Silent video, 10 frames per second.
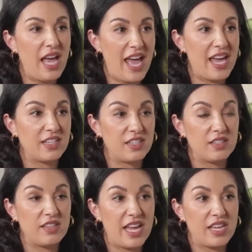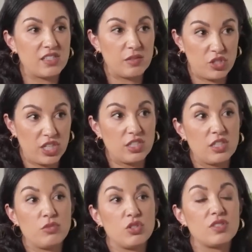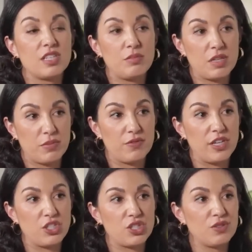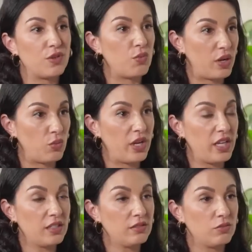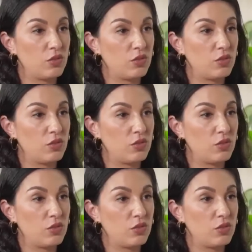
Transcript: and they subjected them to sleep deprivation for one week,